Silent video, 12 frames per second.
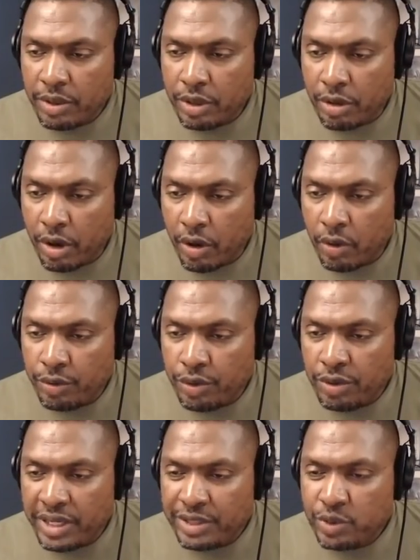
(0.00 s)
your own,
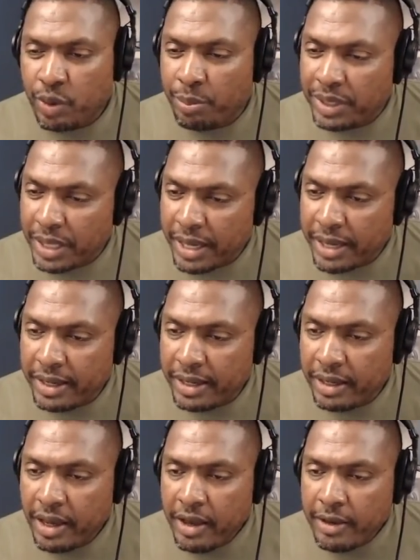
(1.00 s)
you need to
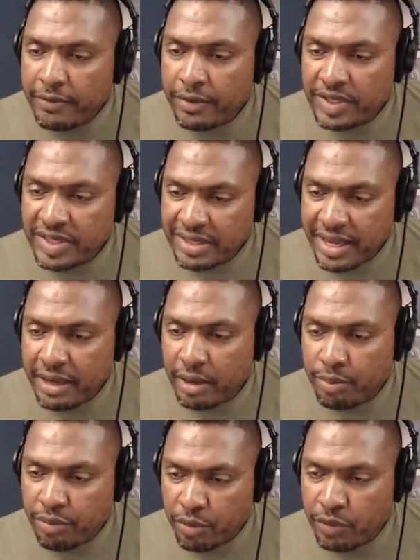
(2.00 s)
apply for a state
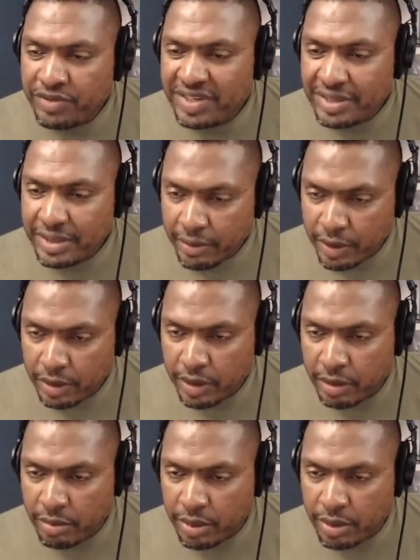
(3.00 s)
approved serial
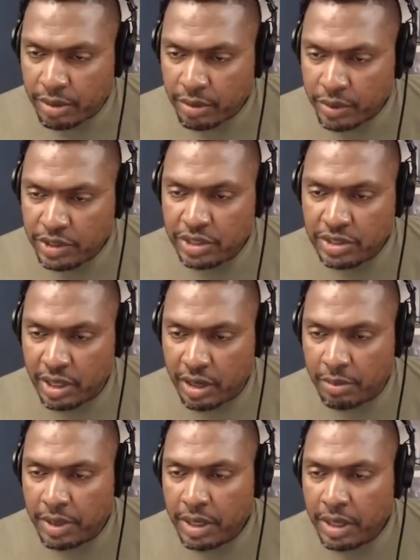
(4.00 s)
number, which is
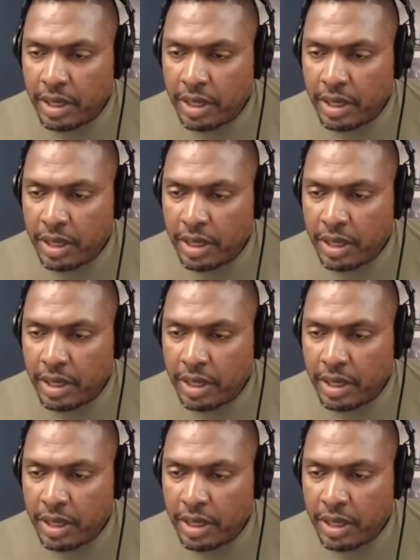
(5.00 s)
dumb.